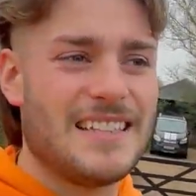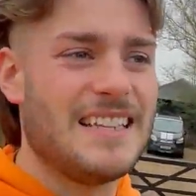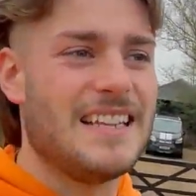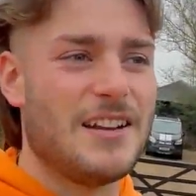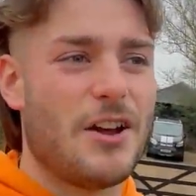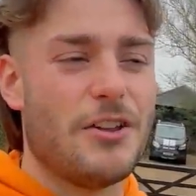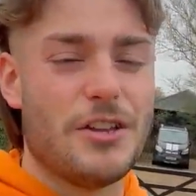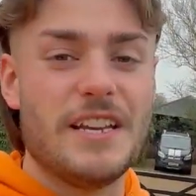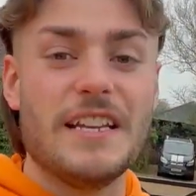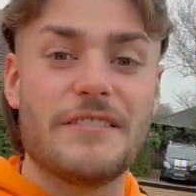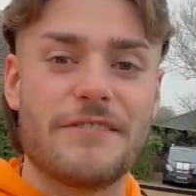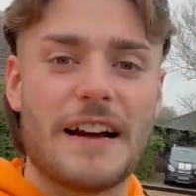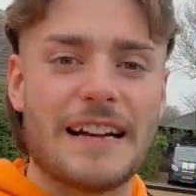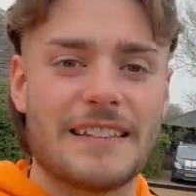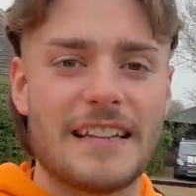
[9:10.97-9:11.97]
you know, you need to
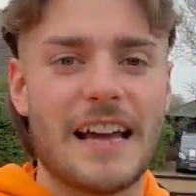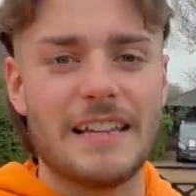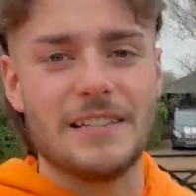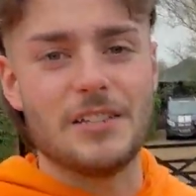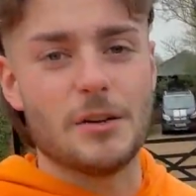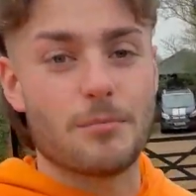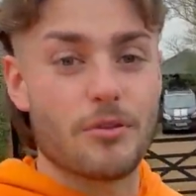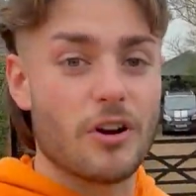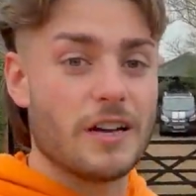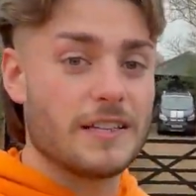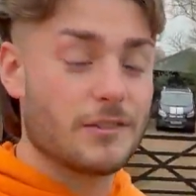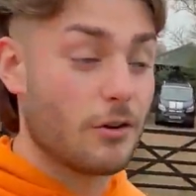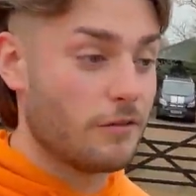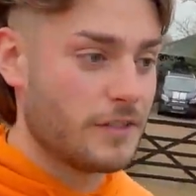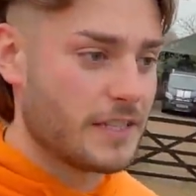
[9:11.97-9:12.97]
factor that into your
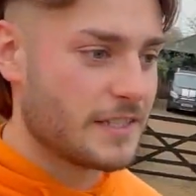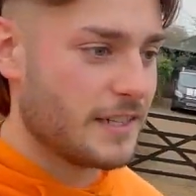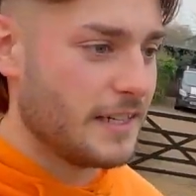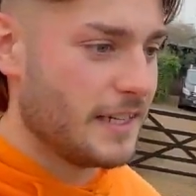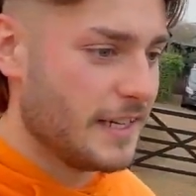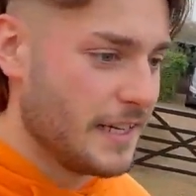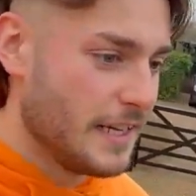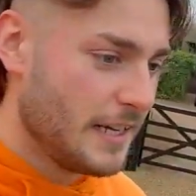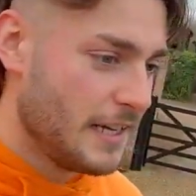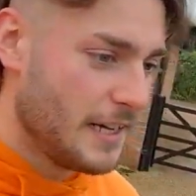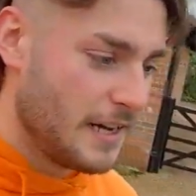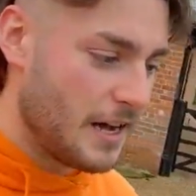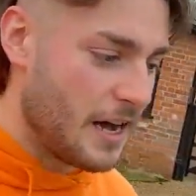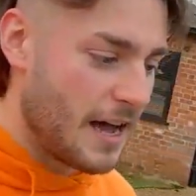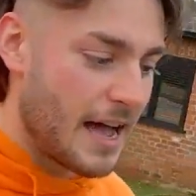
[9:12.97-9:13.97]
price, obviously.
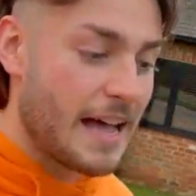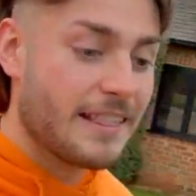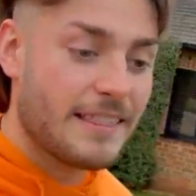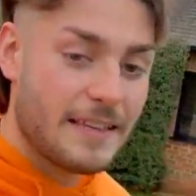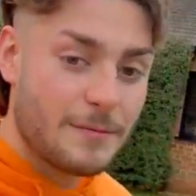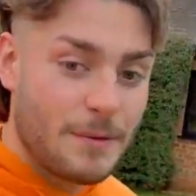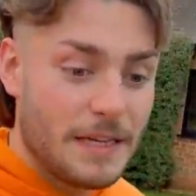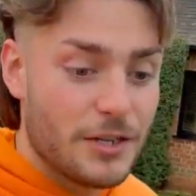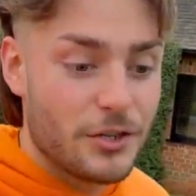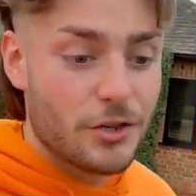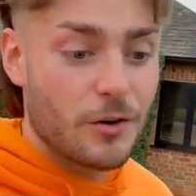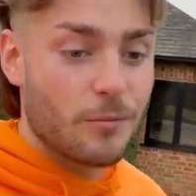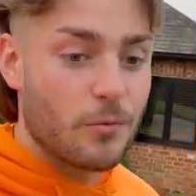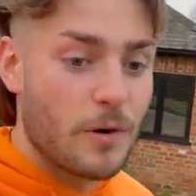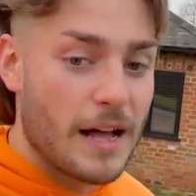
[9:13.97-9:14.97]
Had this been a
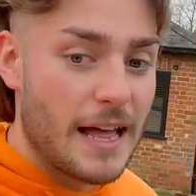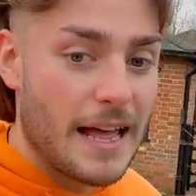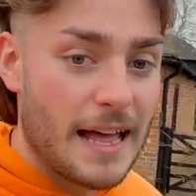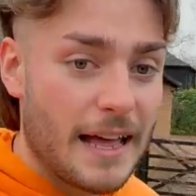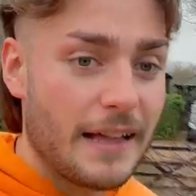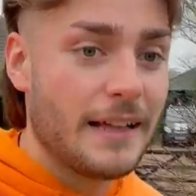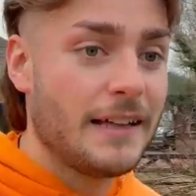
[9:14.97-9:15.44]
job where